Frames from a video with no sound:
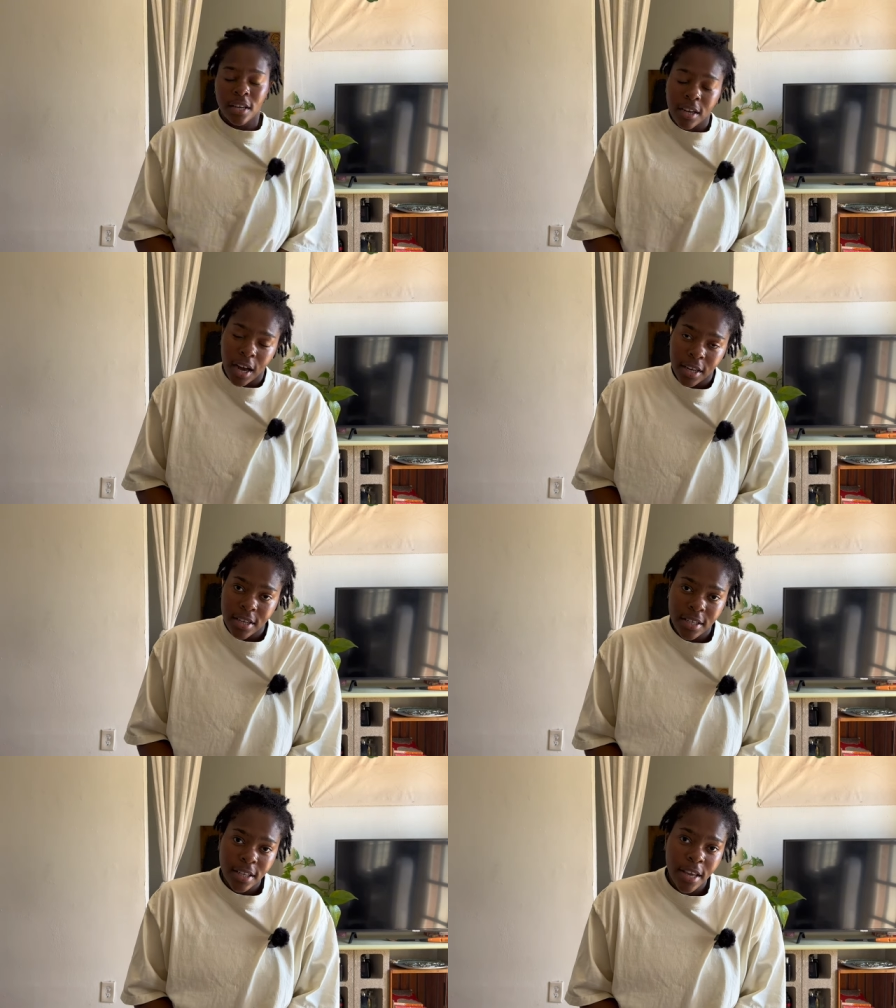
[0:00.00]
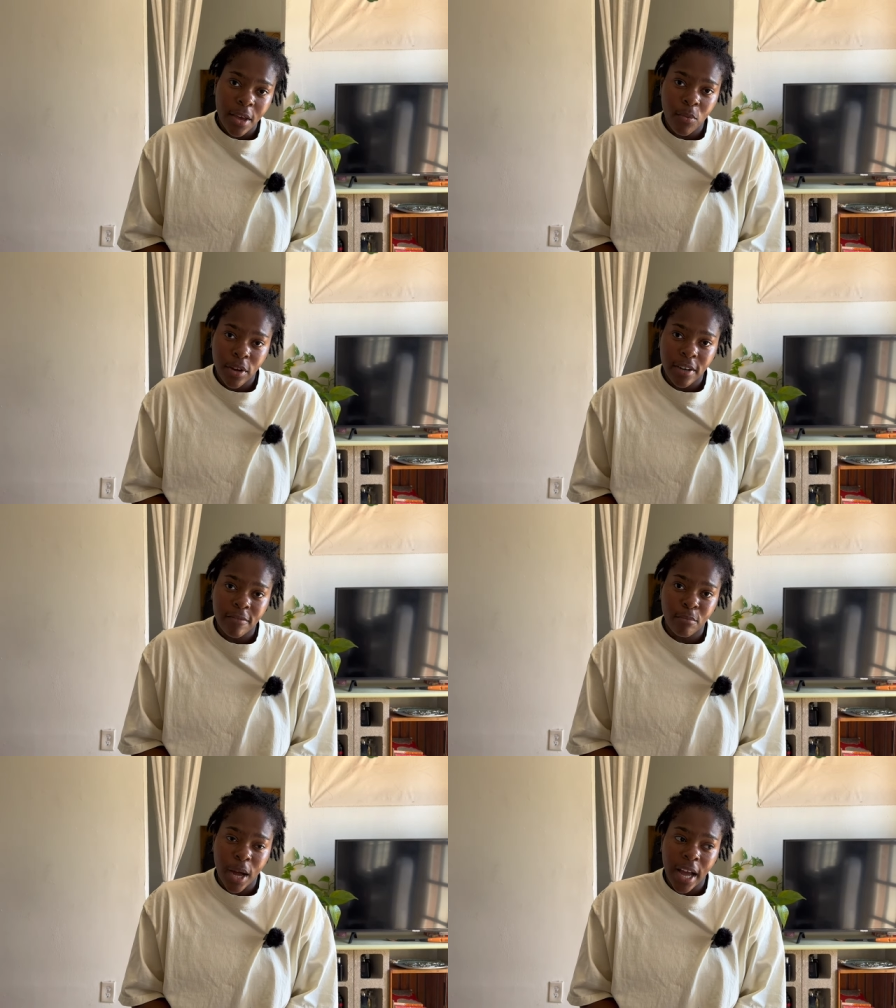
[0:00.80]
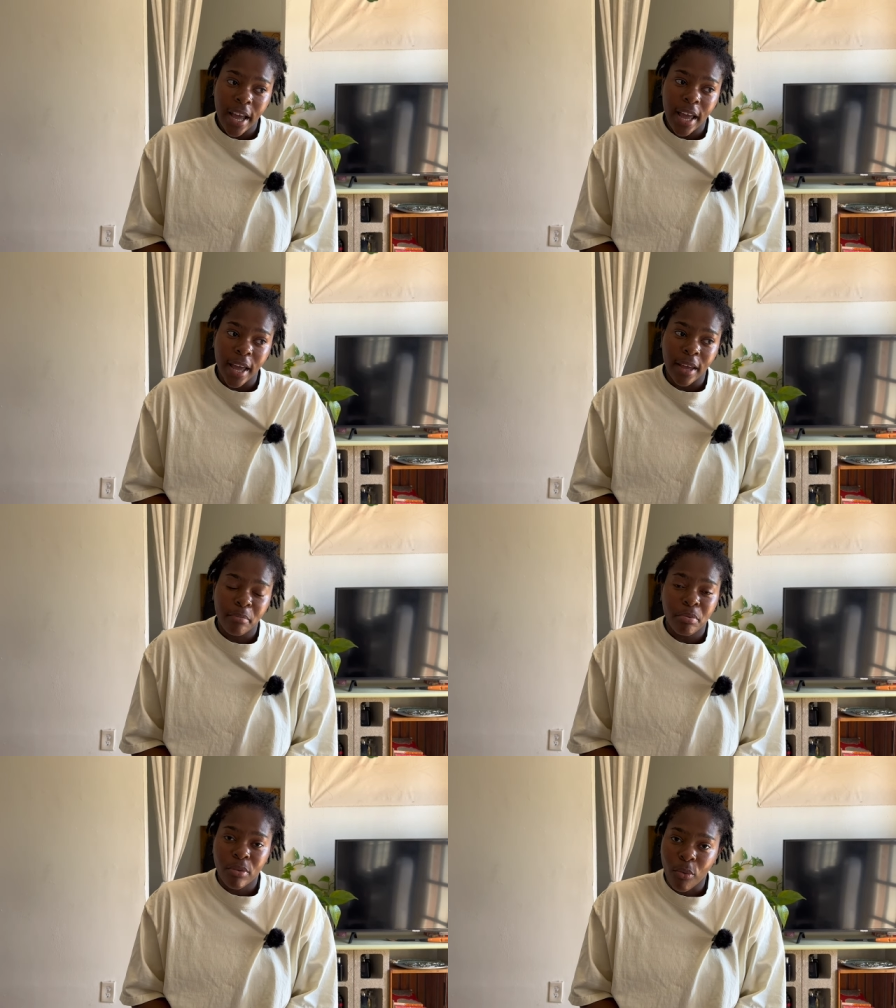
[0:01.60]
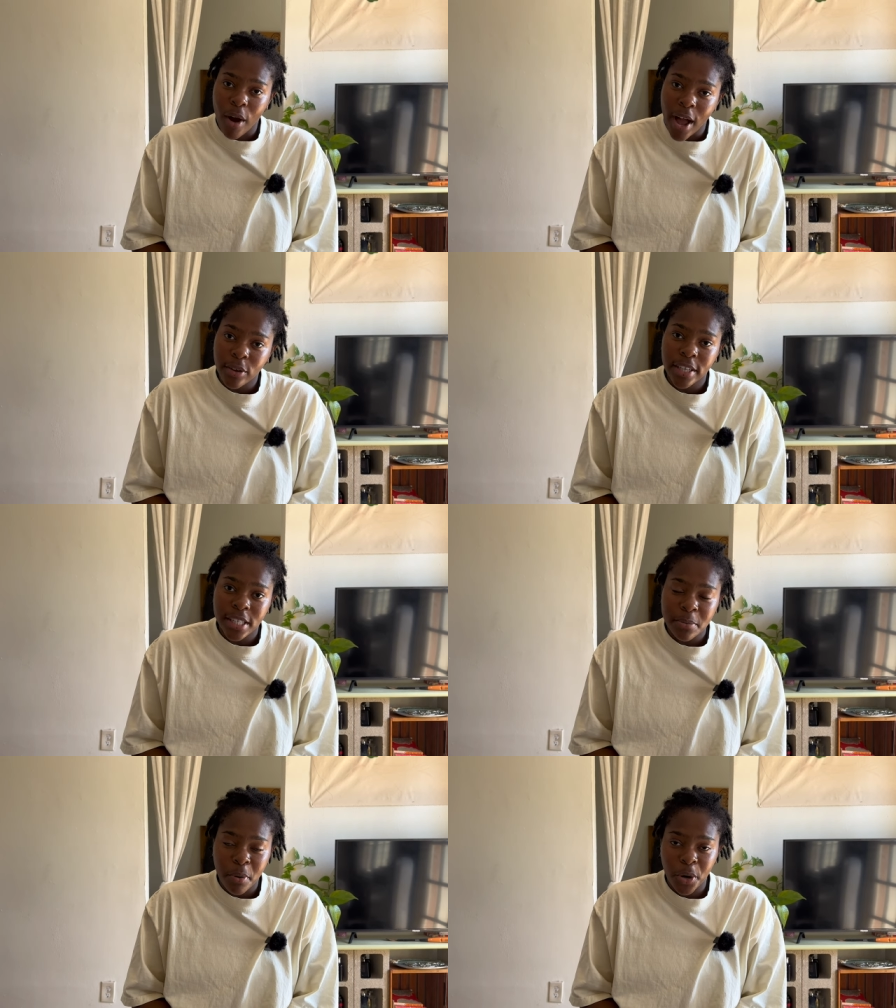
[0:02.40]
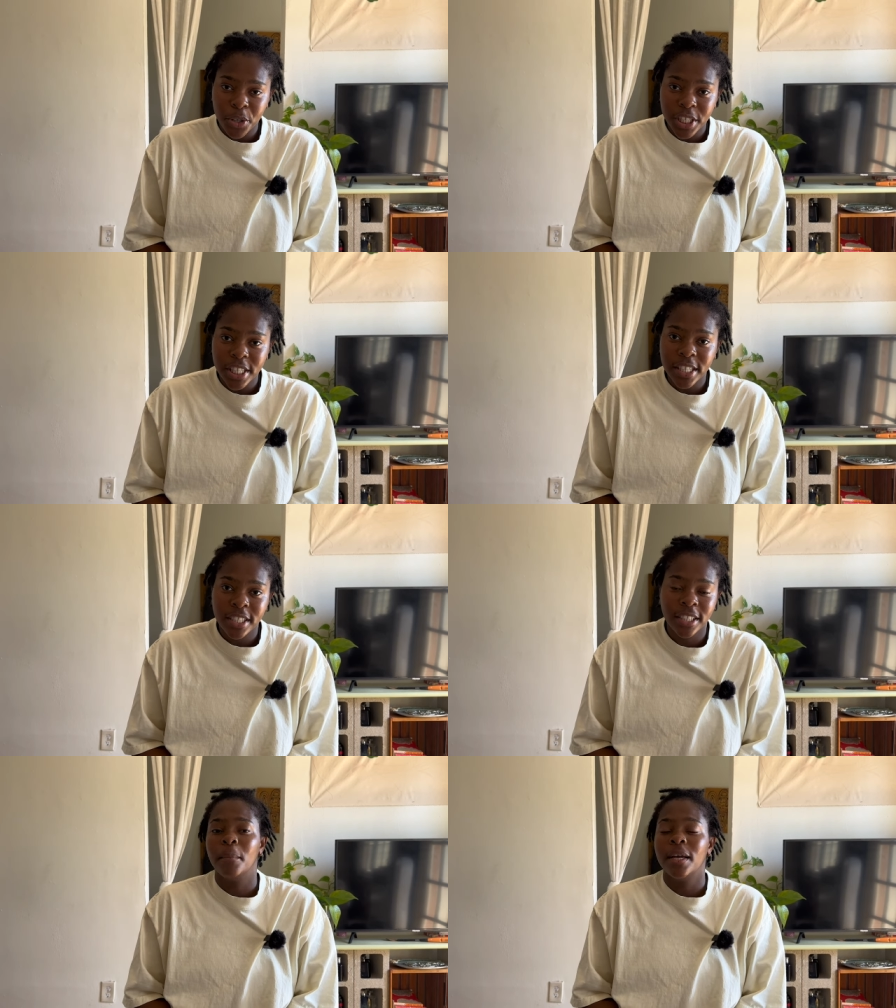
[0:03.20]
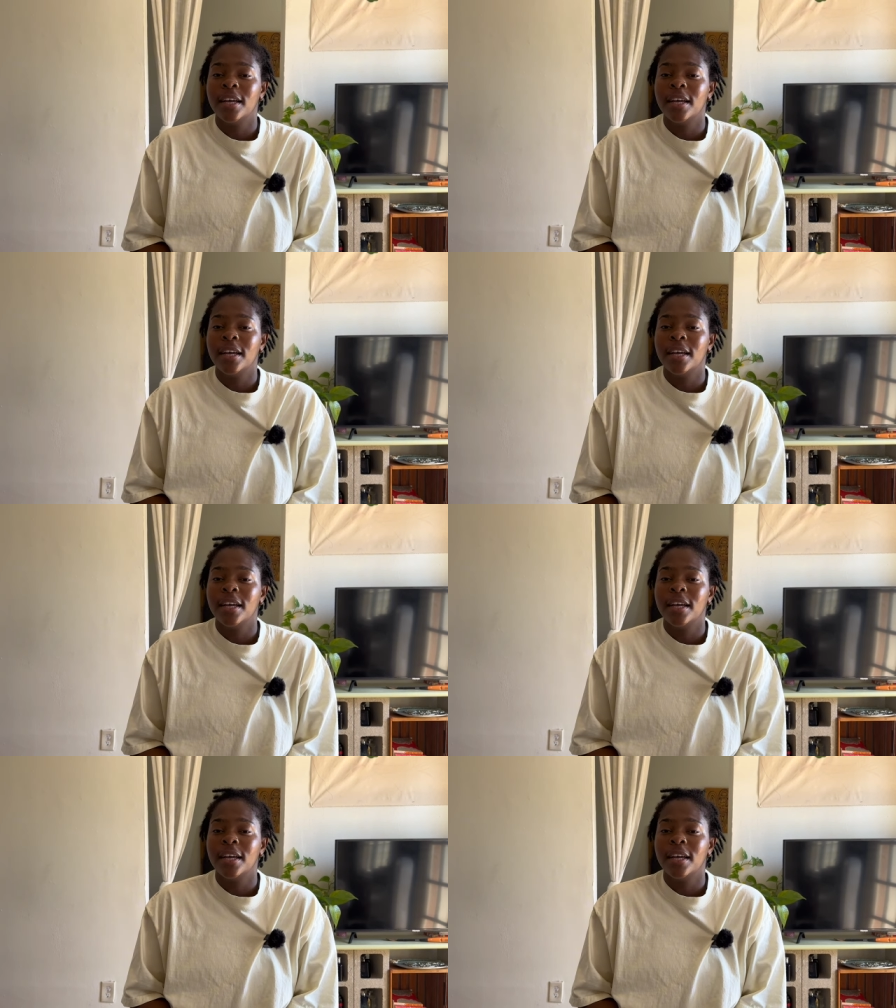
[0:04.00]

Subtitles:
honestly, one of my proudest purchases